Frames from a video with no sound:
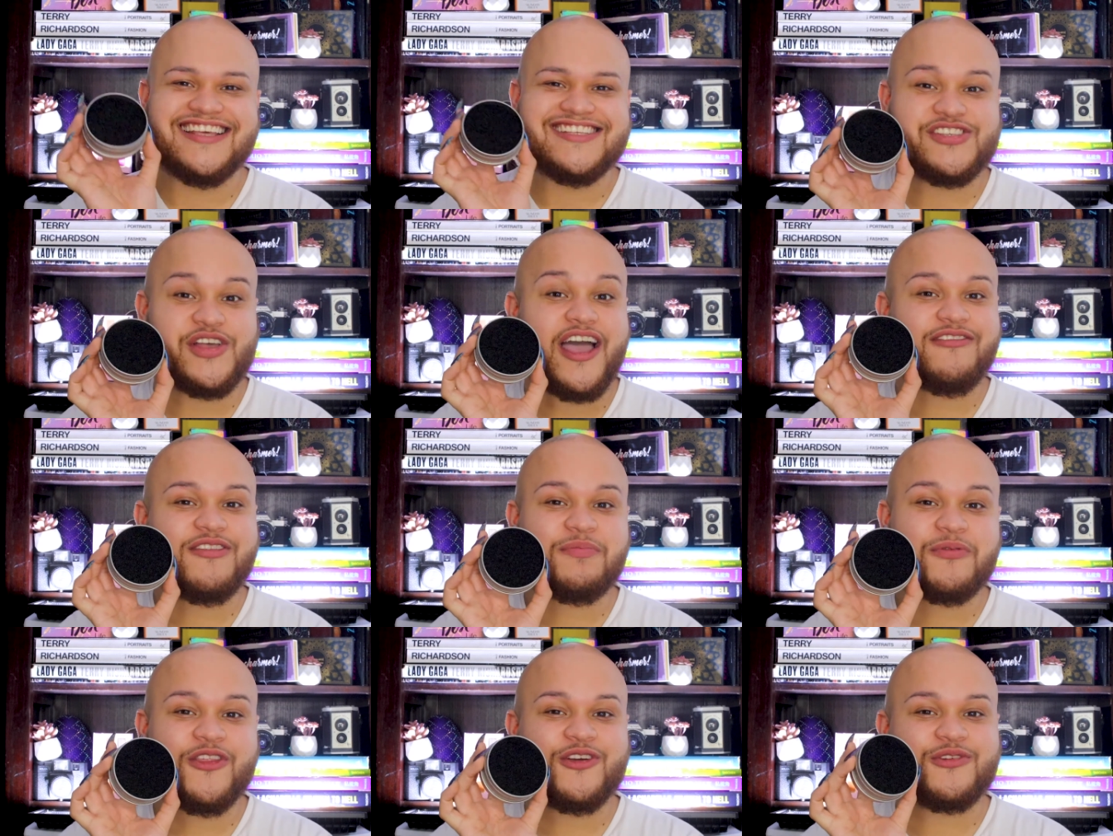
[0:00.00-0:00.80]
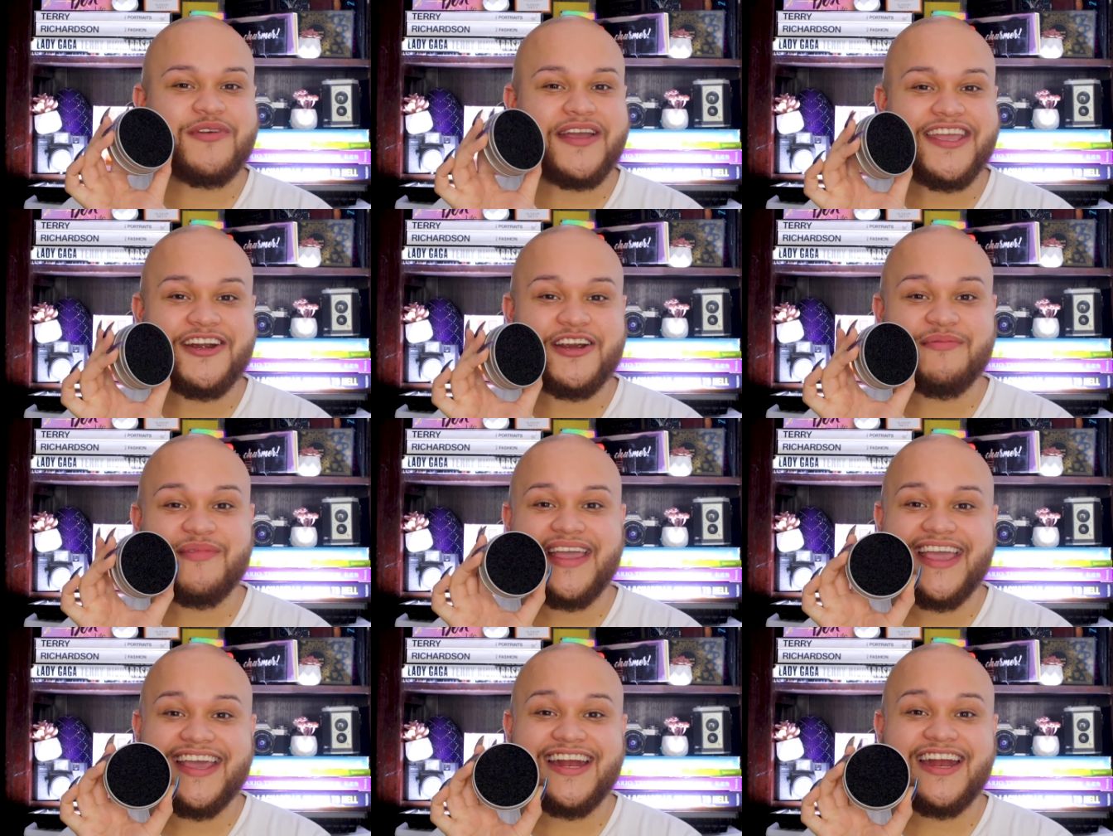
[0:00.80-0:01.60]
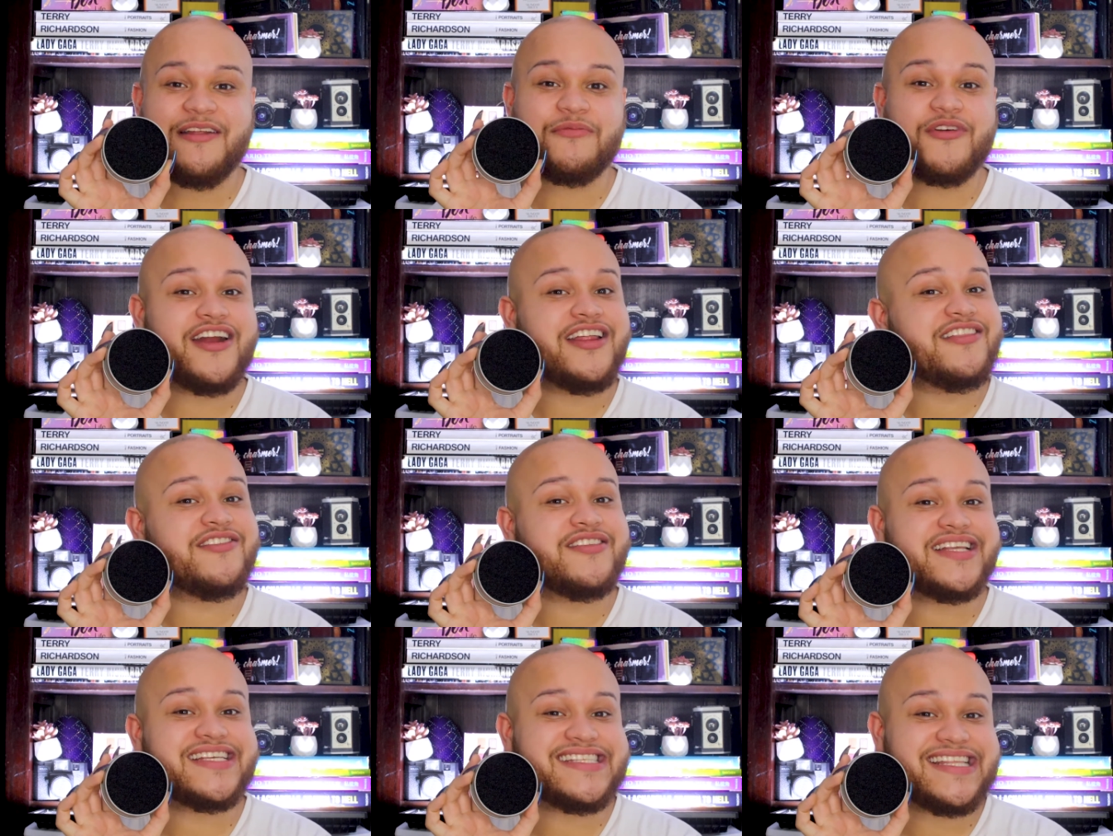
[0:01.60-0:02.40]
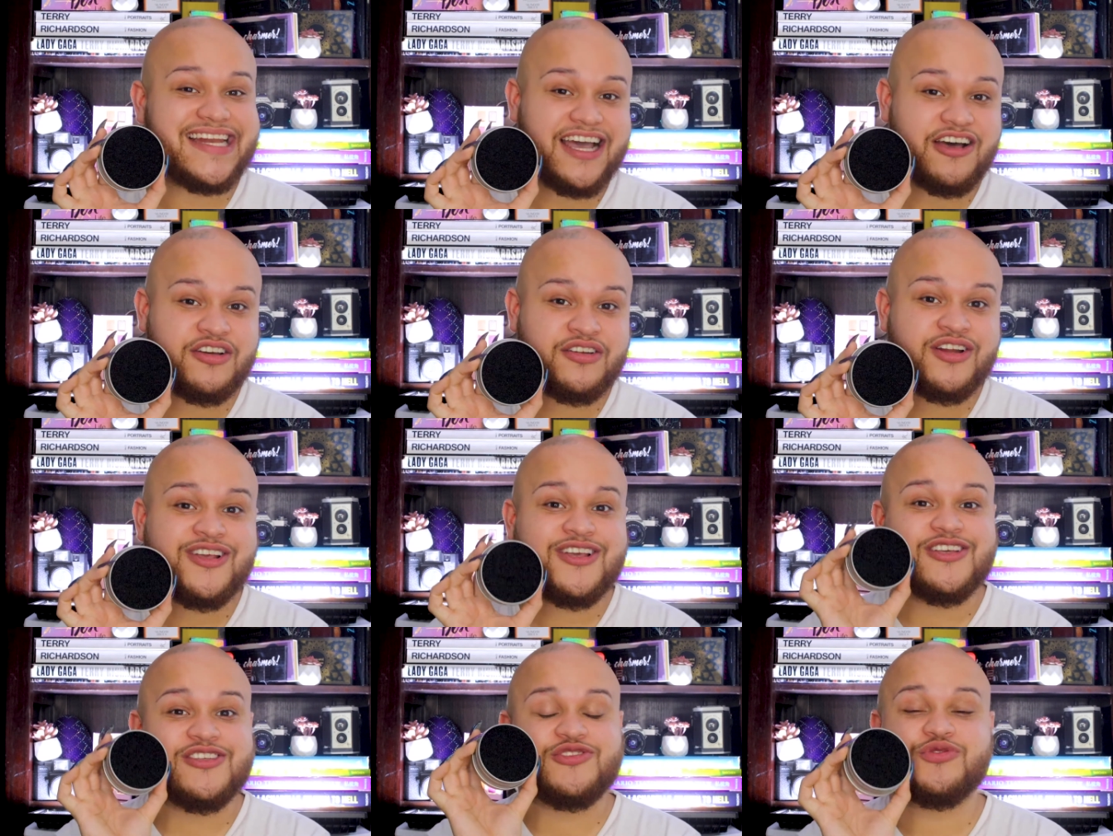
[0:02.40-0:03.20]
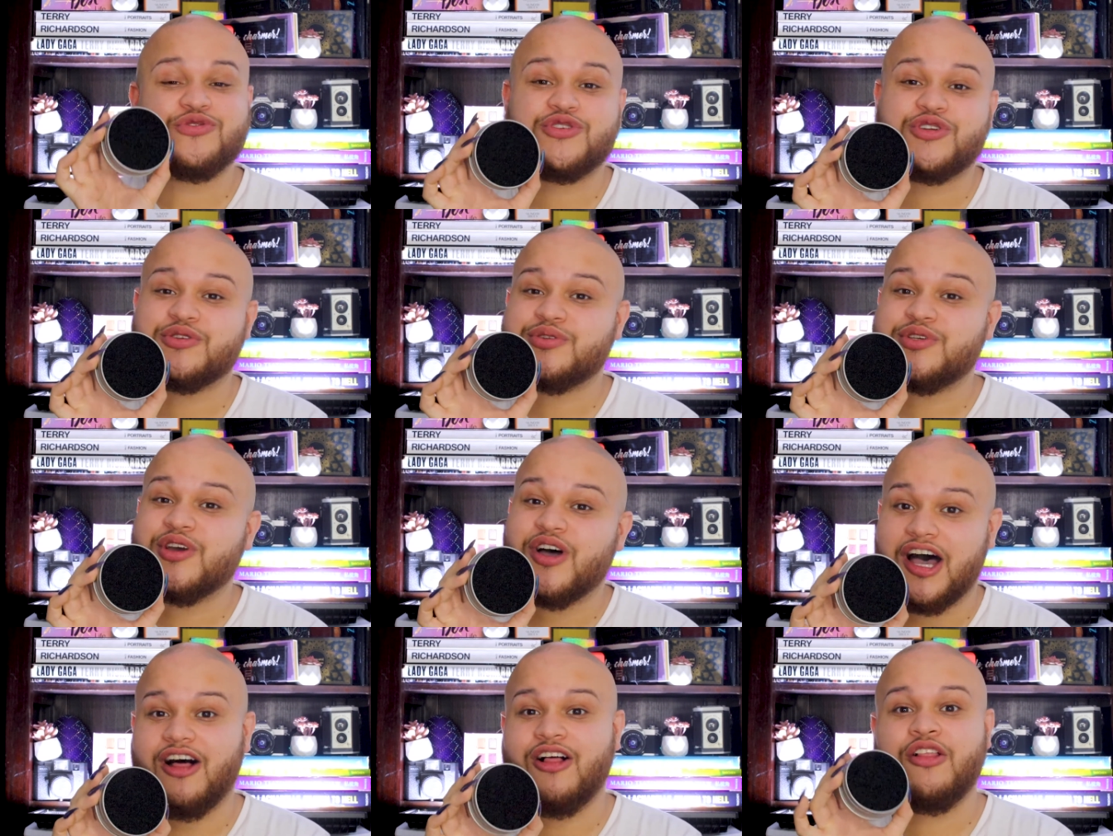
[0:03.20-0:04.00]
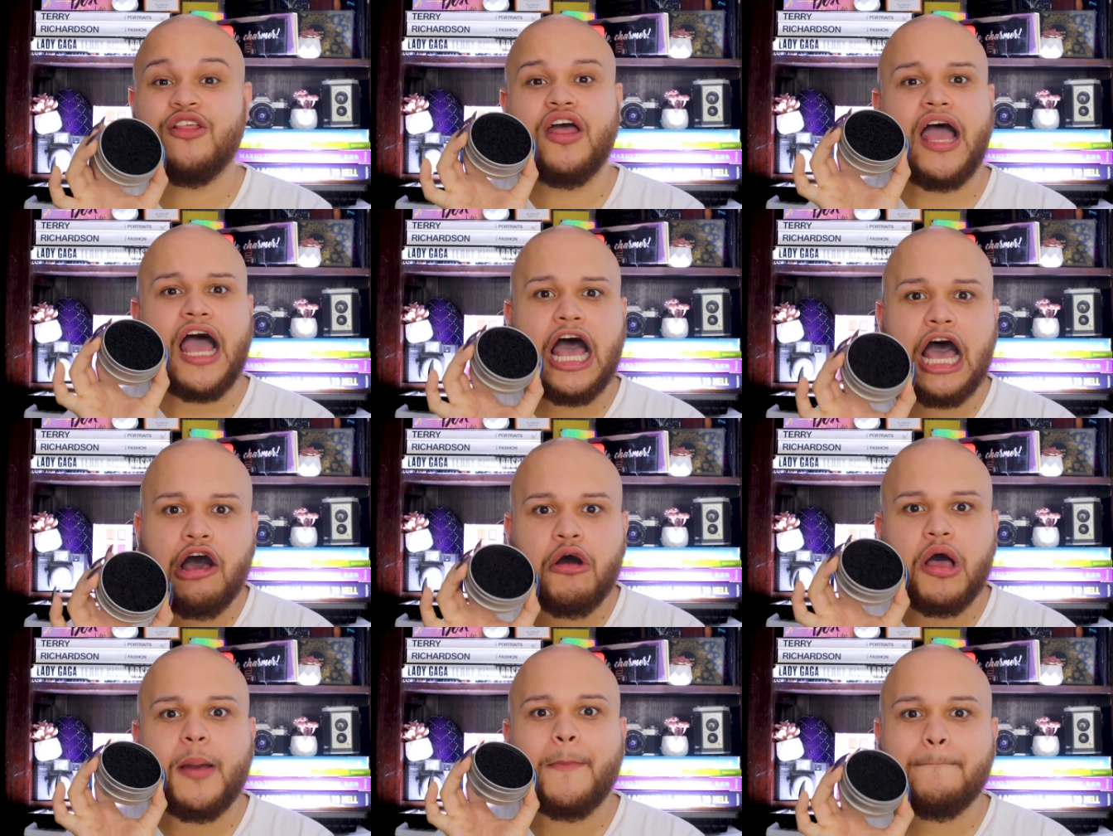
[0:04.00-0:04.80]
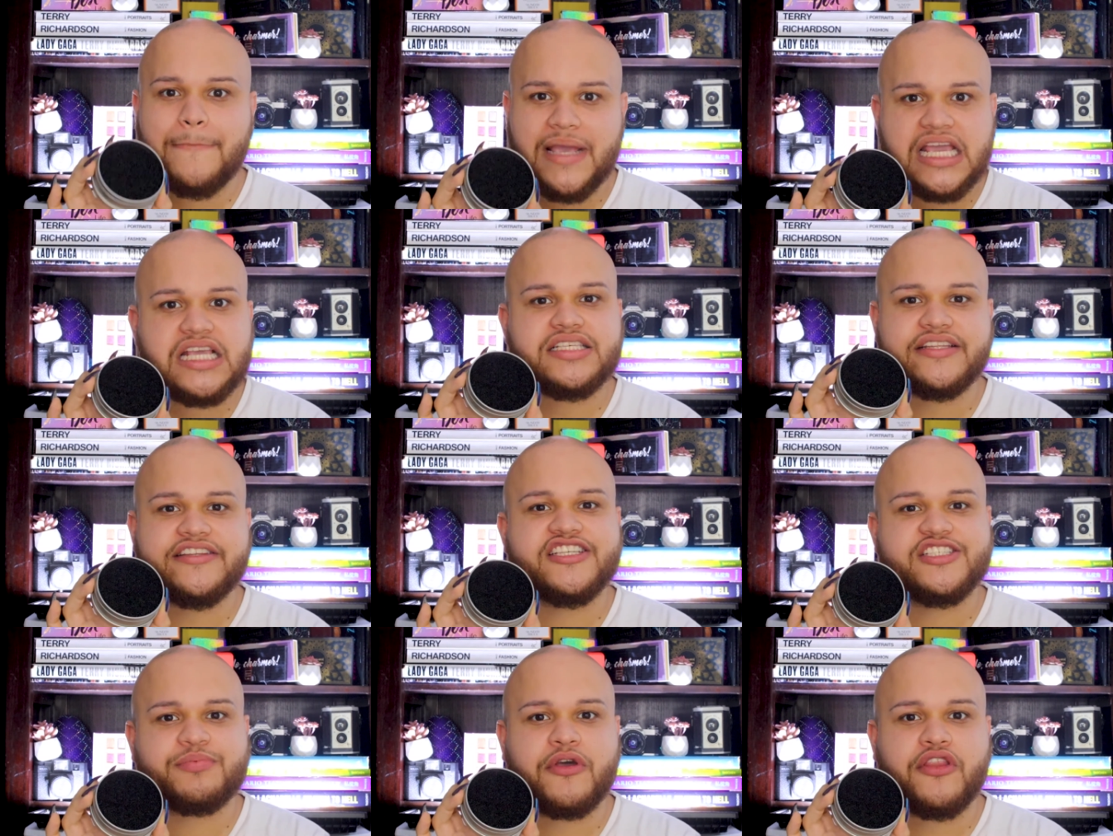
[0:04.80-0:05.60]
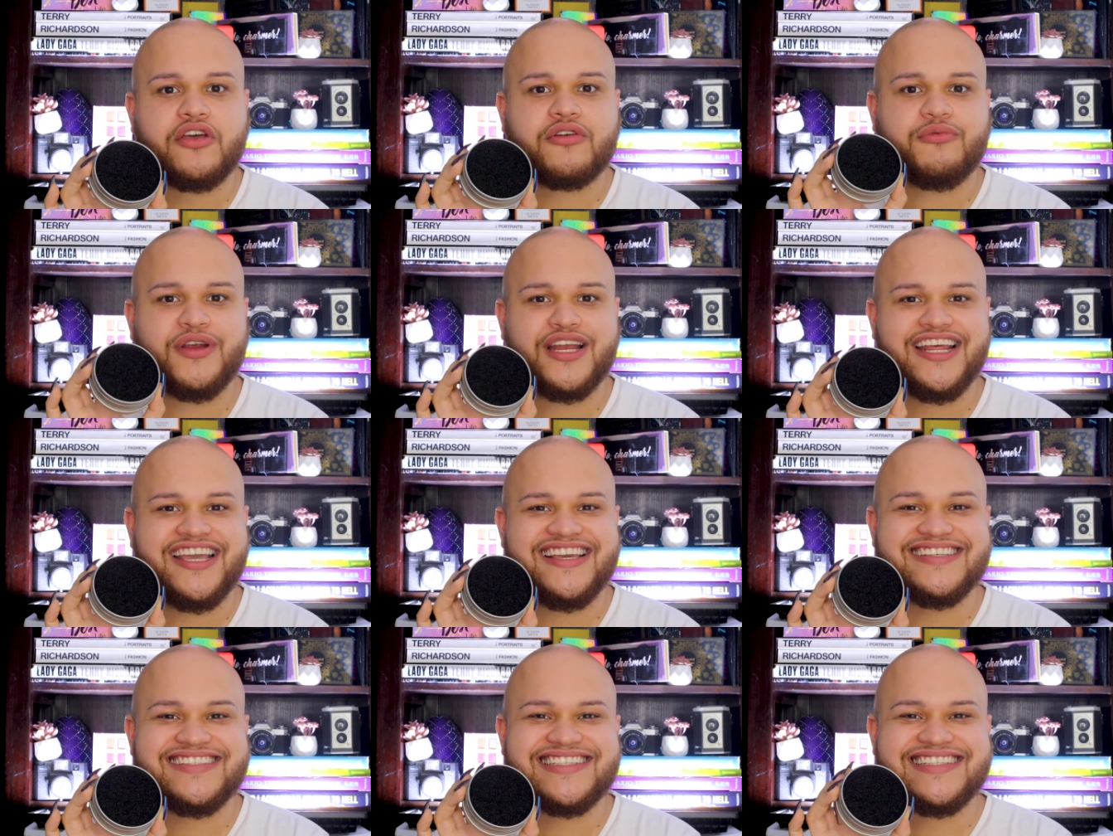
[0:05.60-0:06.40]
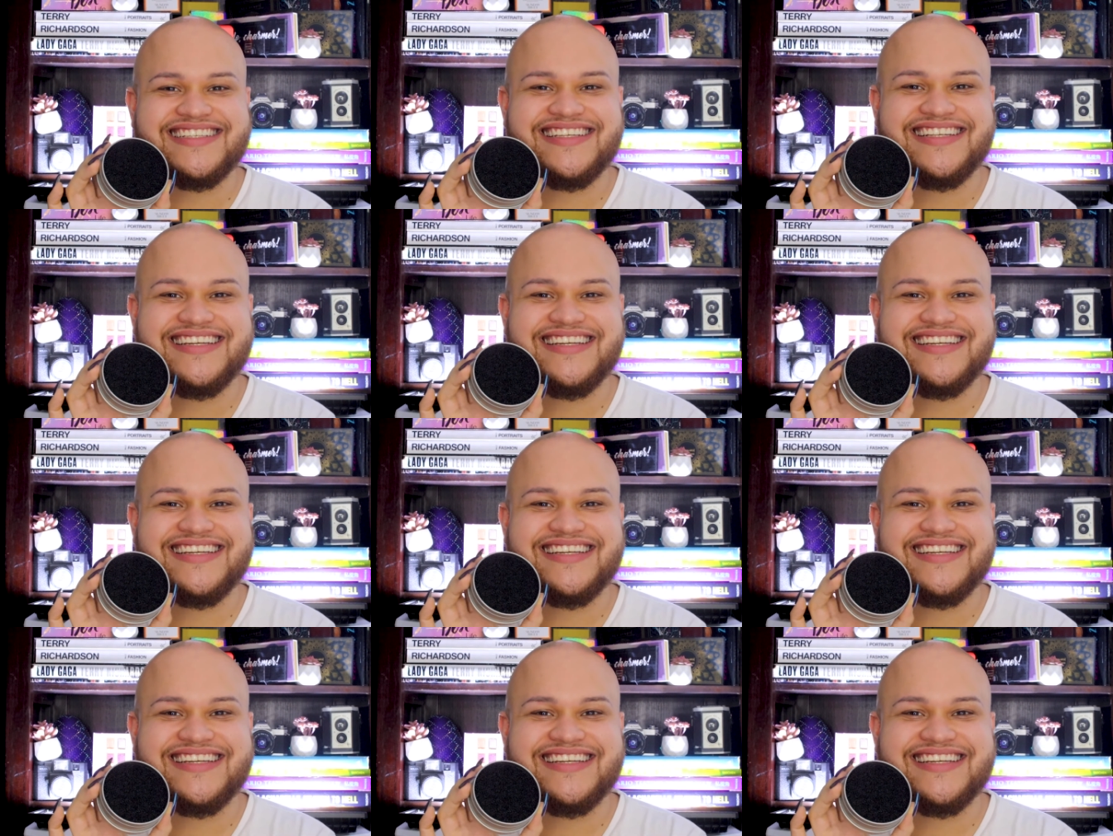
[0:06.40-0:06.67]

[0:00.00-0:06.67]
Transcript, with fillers: So I have the product right here in my hand and I'm ready to test it out to show you all how amazing this product really is.